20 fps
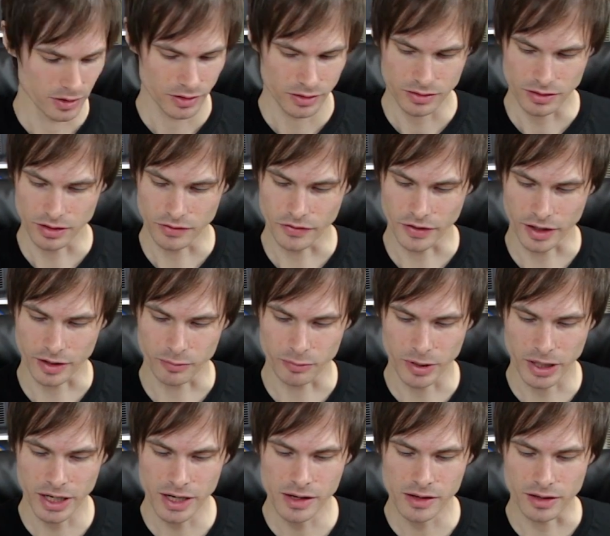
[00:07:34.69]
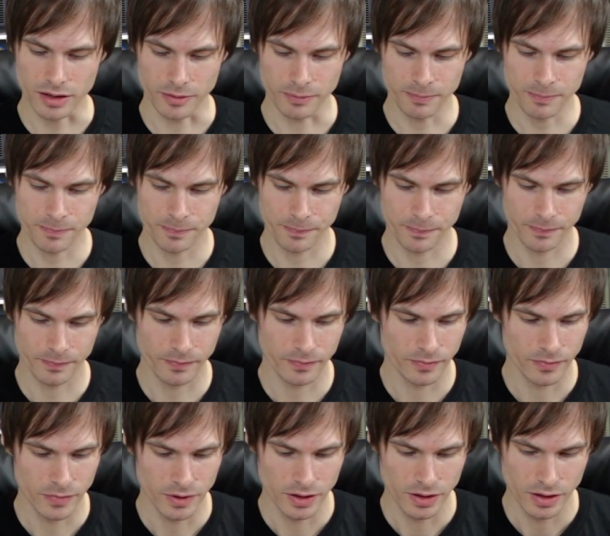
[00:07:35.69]
So if I compare them,
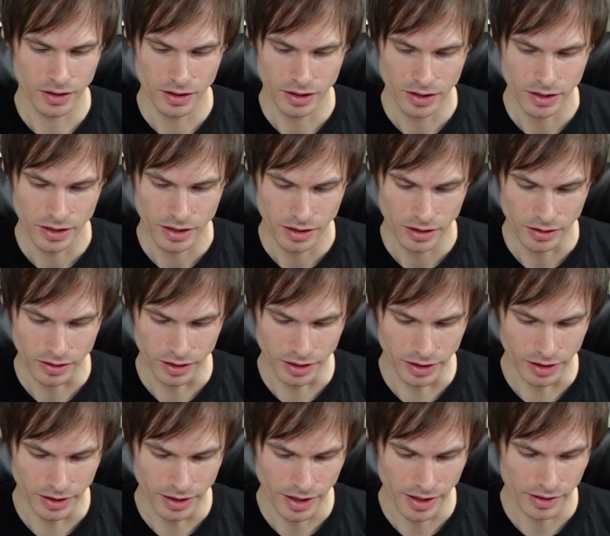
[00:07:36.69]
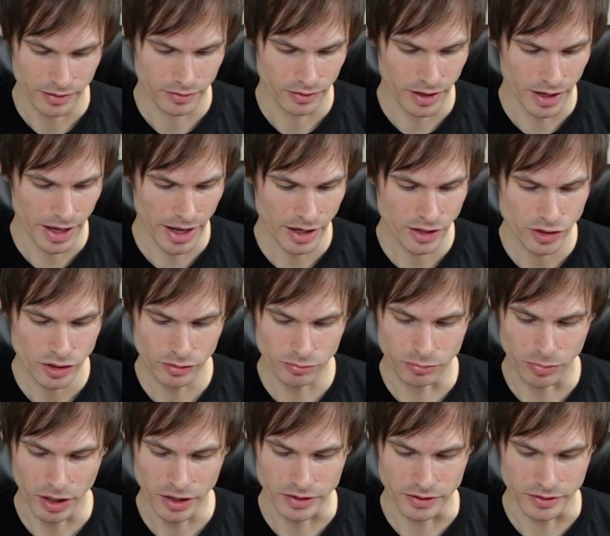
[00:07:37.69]
the actual
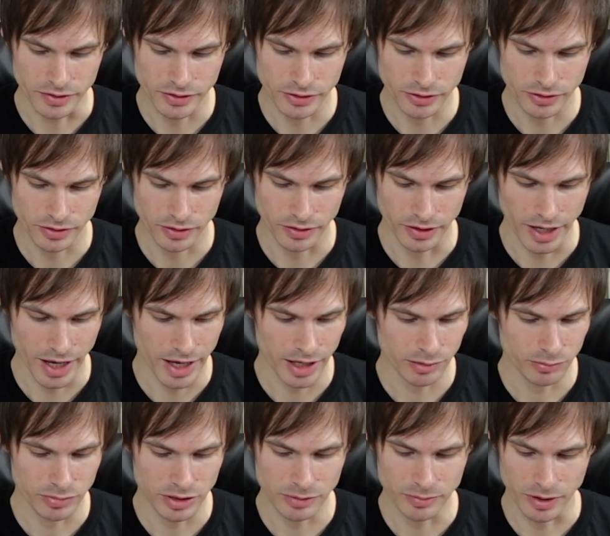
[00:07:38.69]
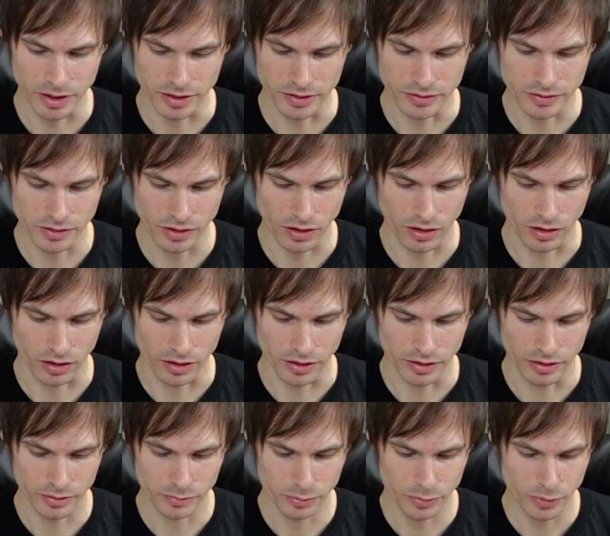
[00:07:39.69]
buttons, the A and B buttons, are
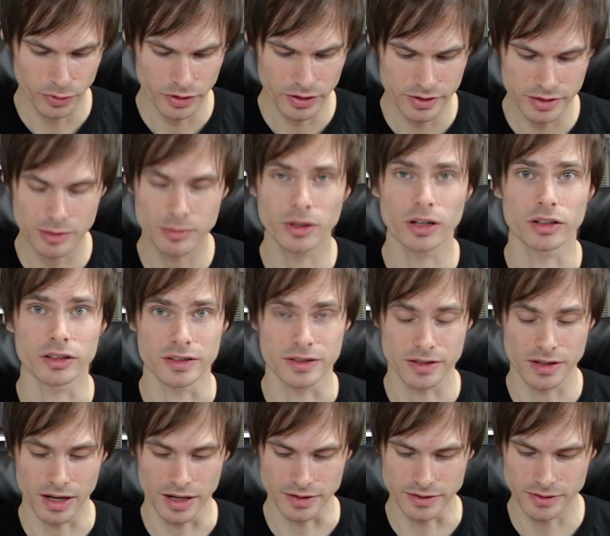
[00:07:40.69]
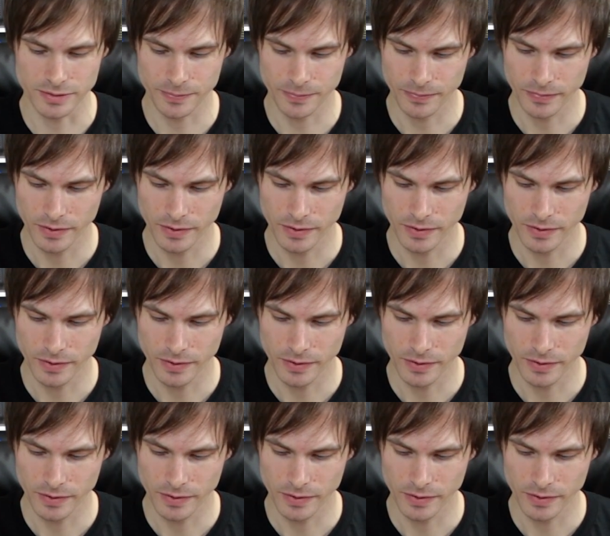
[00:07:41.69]
pretty similar in size.